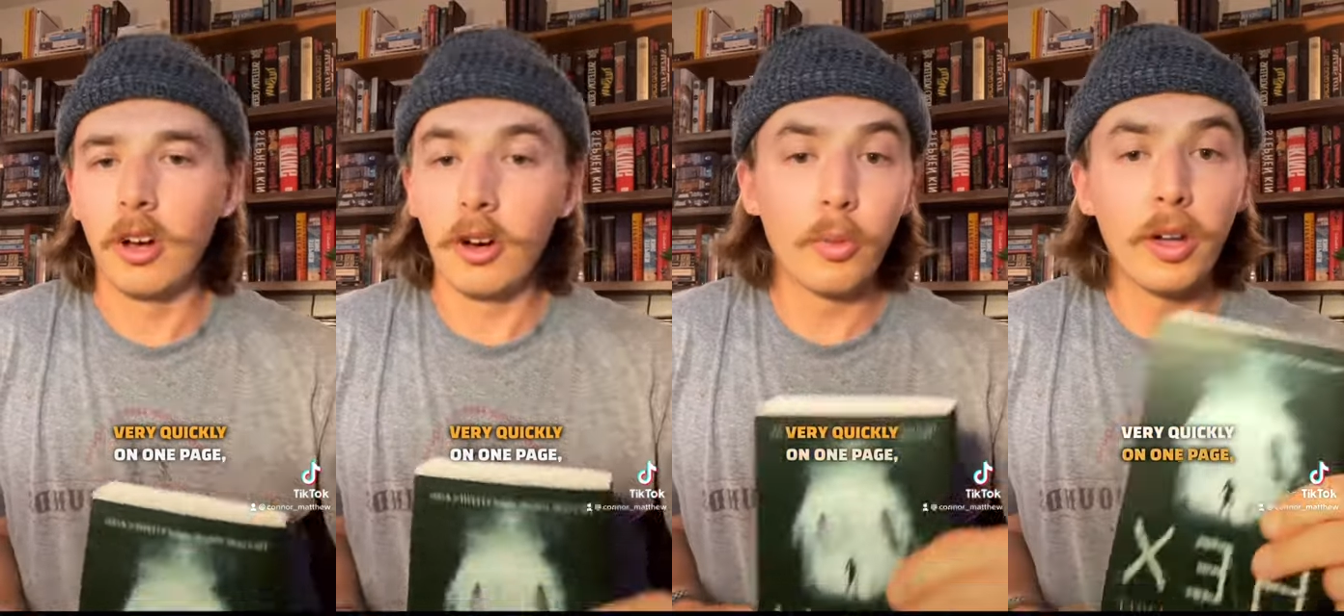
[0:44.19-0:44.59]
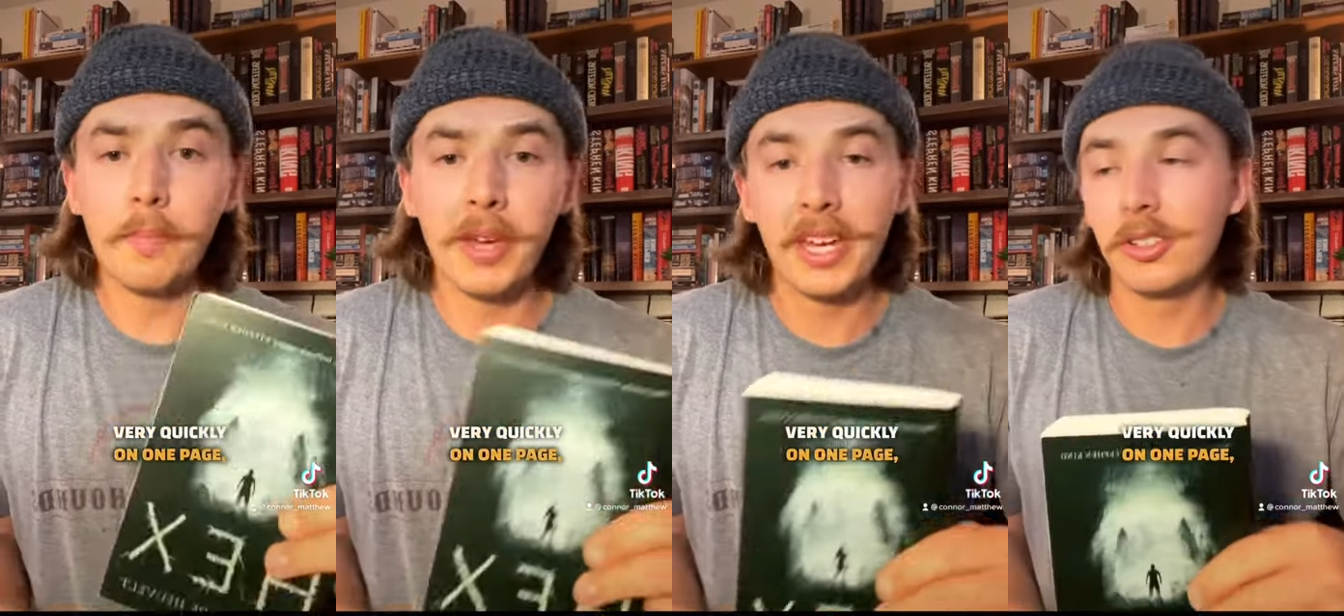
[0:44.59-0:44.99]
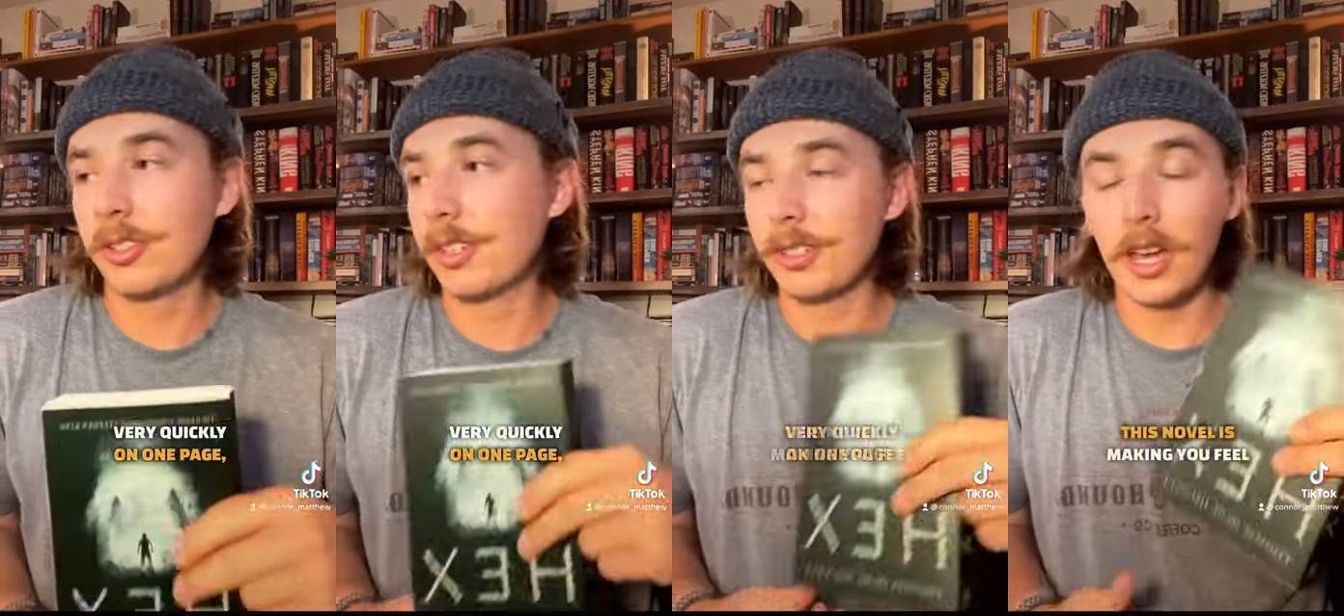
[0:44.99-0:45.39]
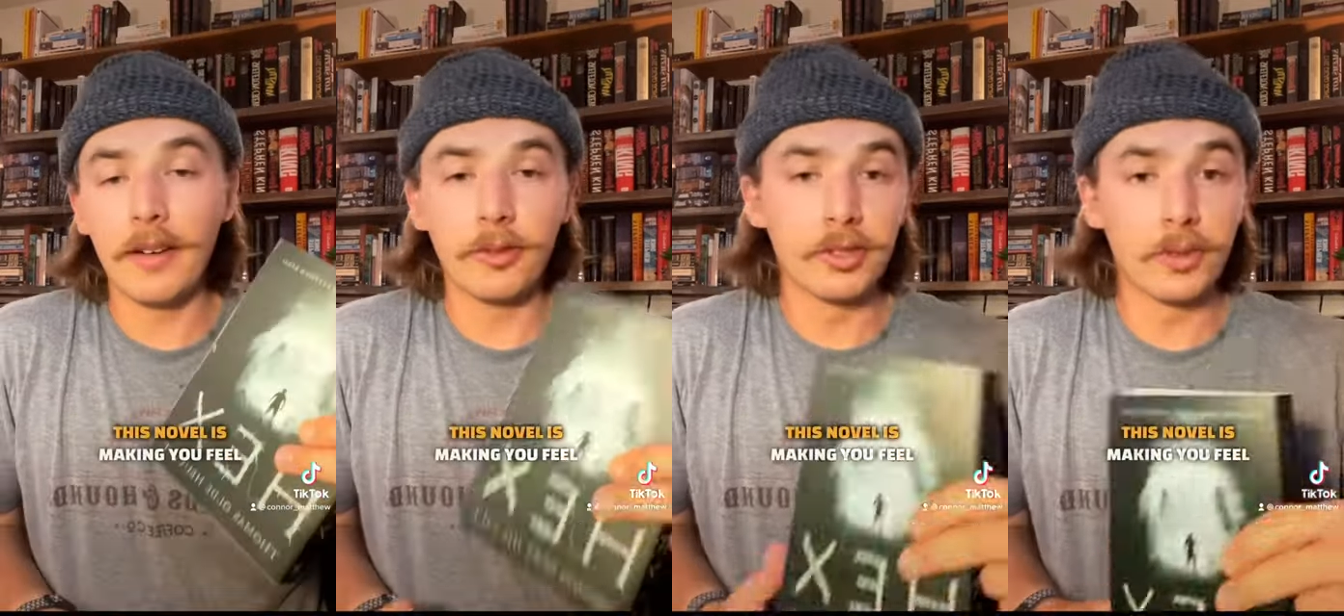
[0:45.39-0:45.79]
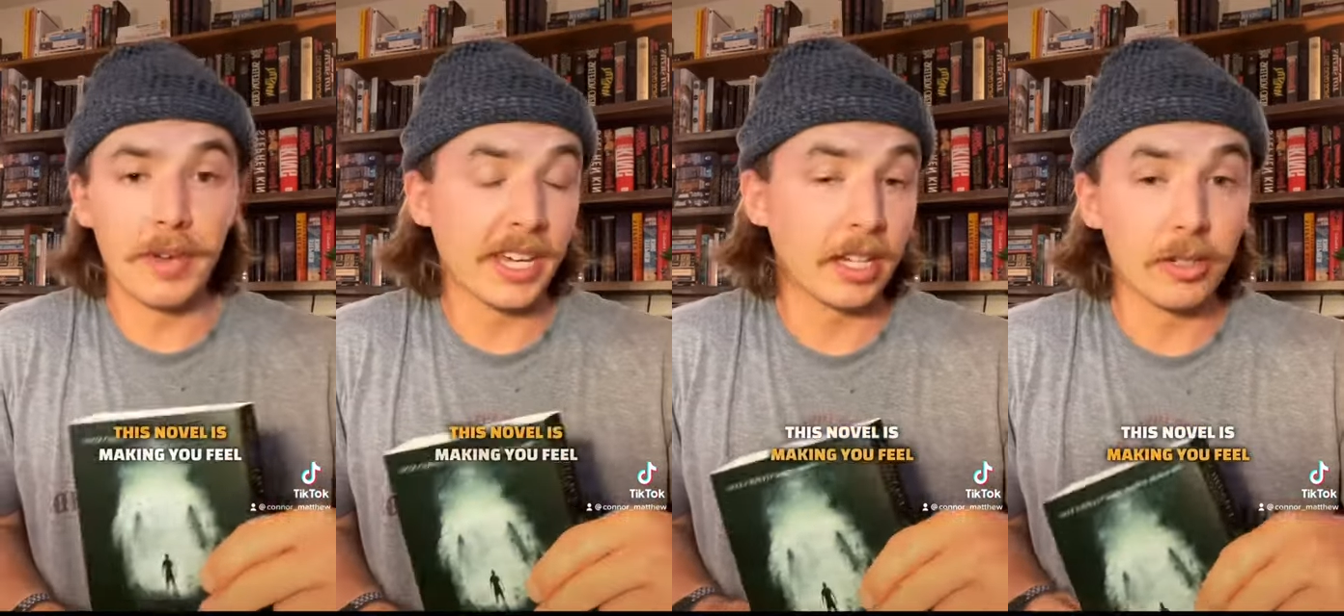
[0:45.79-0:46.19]
On one page, this novel is
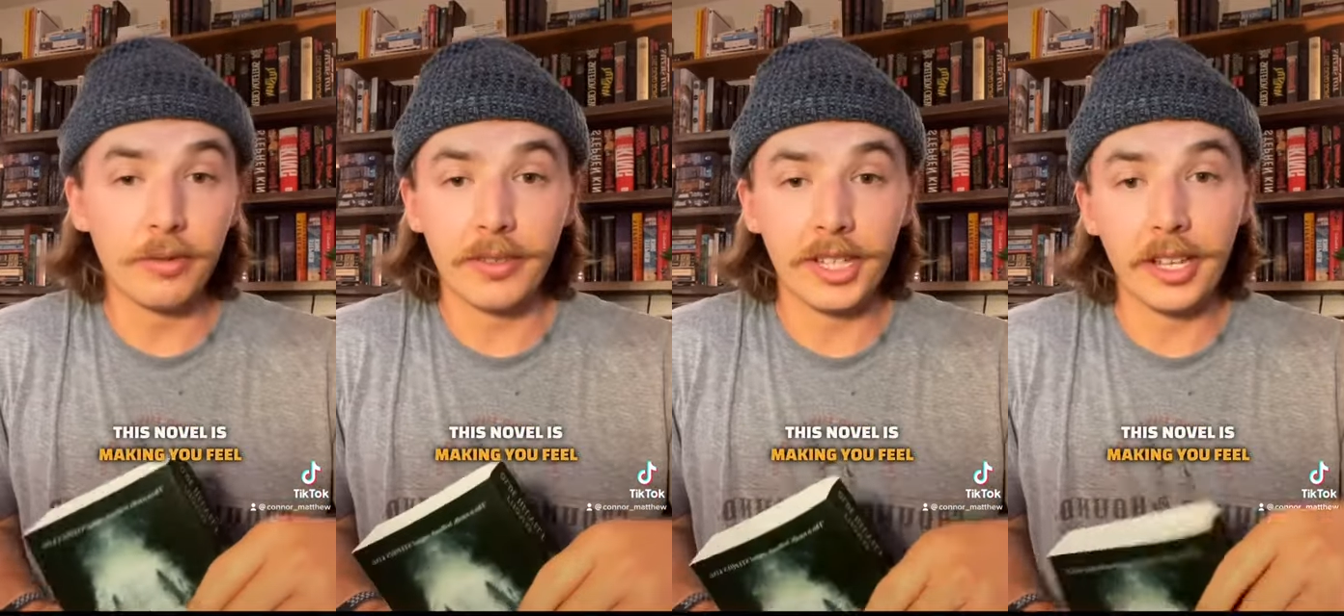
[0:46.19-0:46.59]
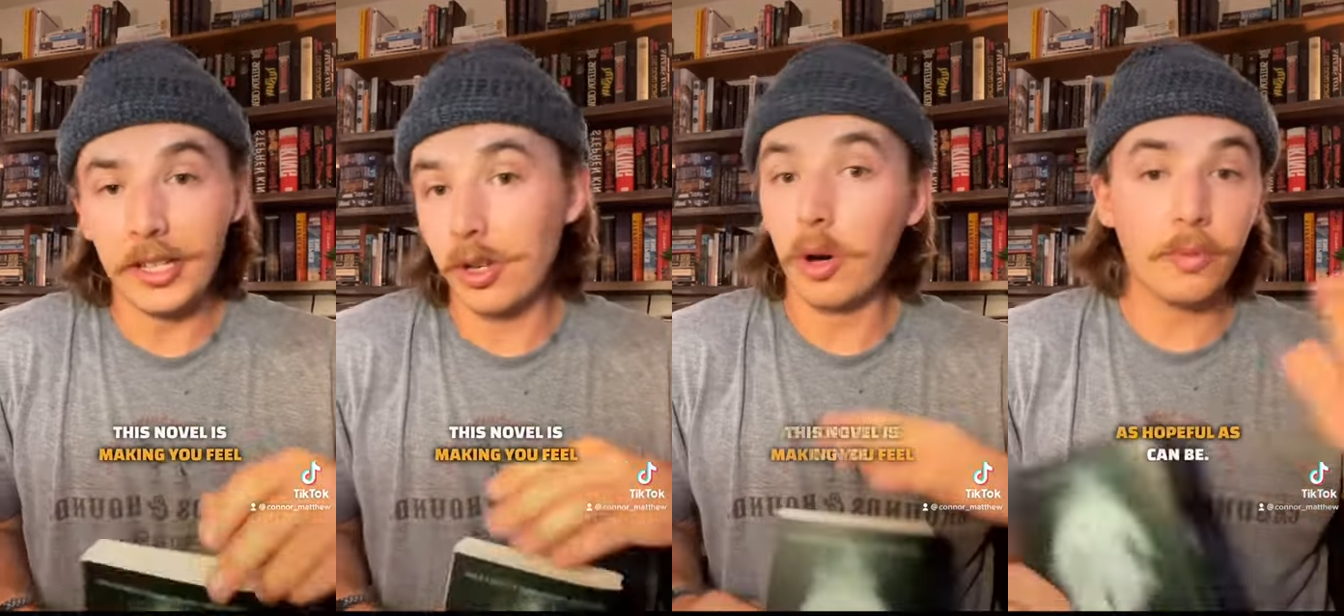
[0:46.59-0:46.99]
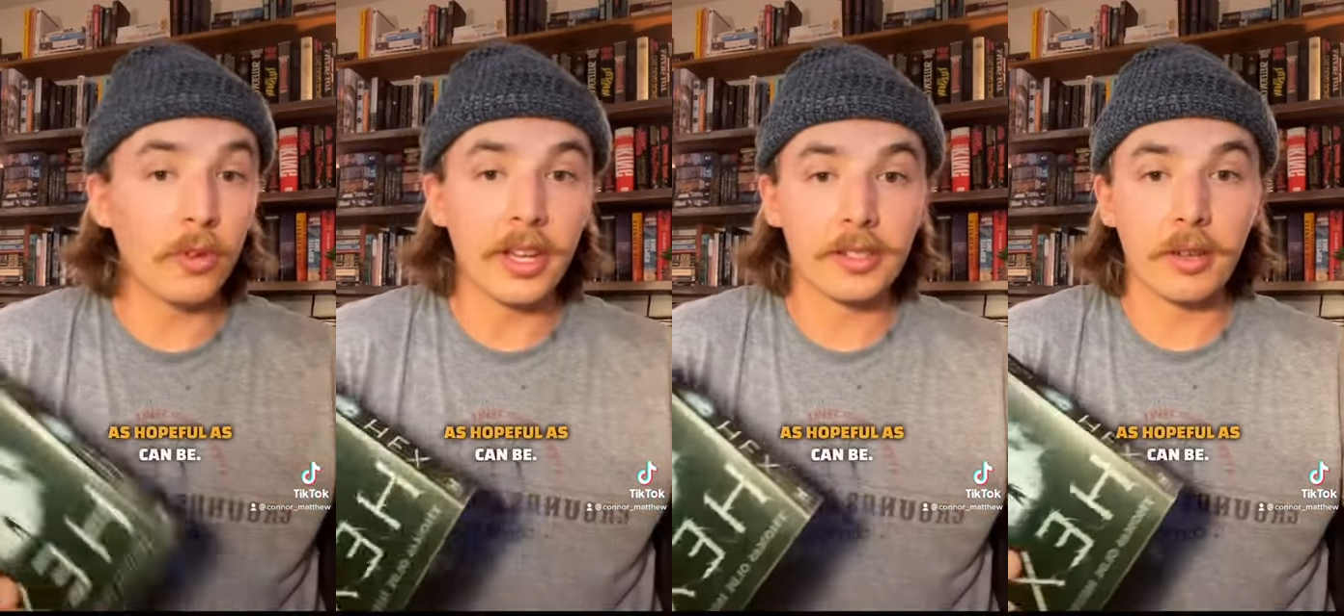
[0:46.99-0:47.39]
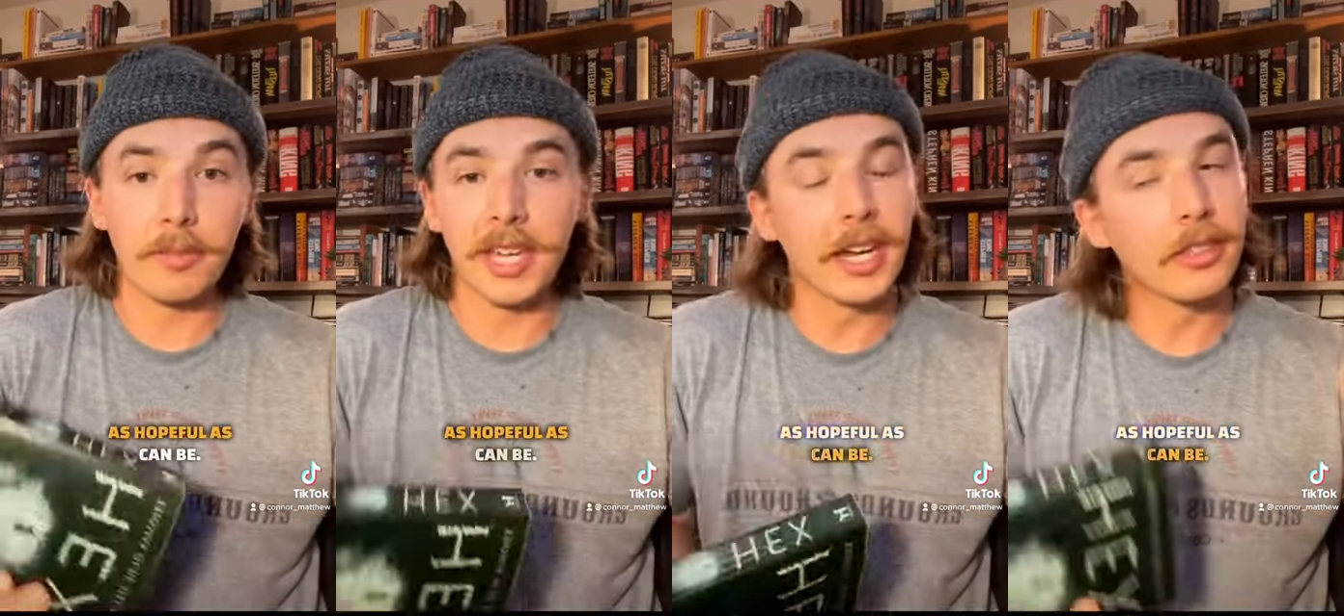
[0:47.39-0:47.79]
making you feel as hopeful as can be,